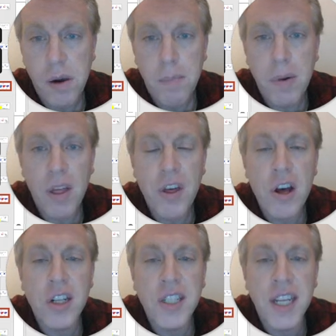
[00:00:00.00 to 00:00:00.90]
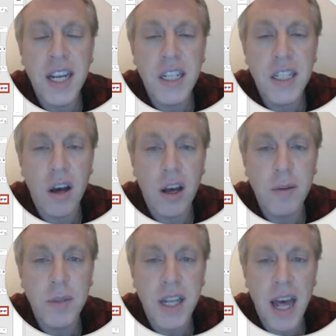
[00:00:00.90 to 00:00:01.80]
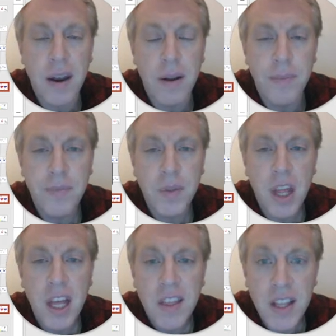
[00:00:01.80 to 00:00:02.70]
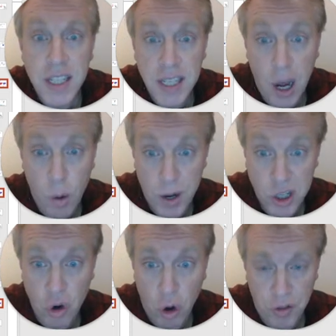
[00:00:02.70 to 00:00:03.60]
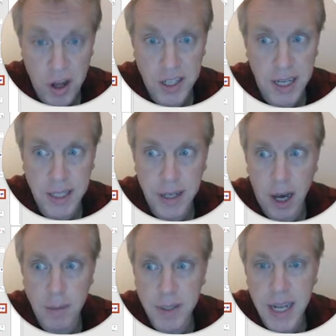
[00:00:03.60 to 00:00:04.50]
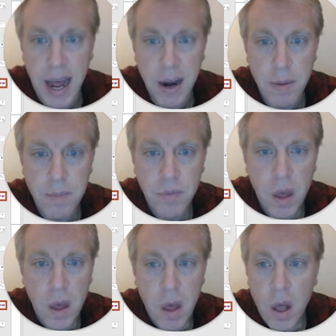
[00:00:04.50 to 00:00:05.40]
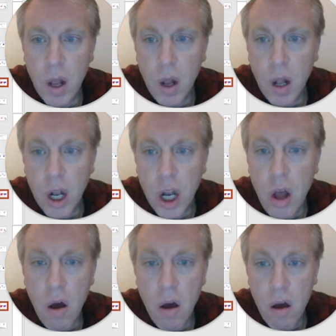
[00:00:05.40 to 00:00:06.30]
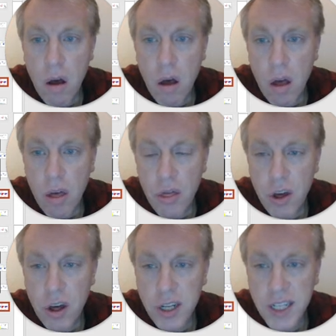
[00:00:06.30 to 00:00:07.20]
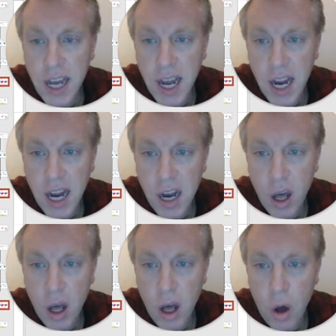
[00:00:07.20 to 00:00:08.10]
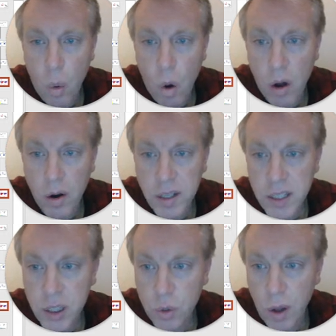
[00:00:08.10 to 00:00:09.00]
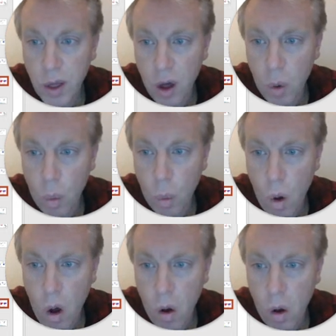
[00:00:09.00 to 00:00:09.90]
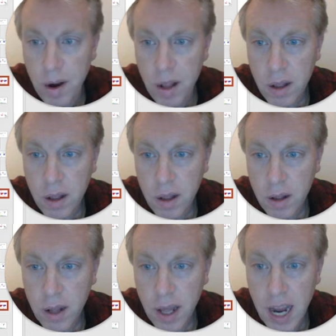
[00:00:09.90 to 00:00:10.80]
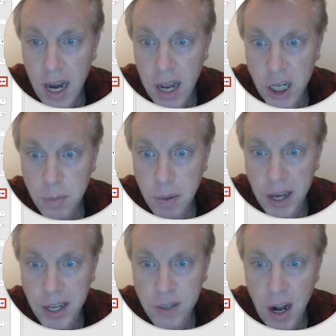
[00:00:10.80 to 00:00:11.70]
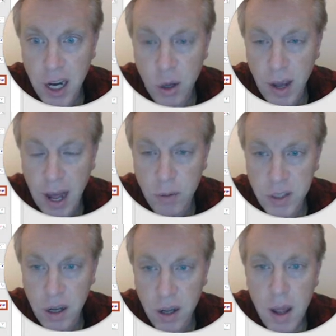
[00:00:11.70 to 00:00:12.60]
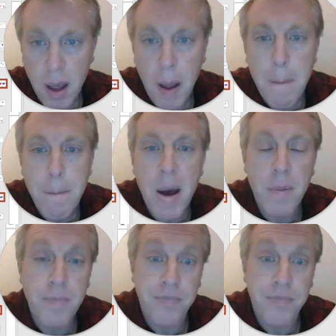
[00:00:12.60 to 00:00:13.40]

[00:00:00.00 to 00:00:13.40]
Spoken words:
but 13 times 10. This is how we draw 13 times 10. Not 13 ones with a 1 in each place value counter, but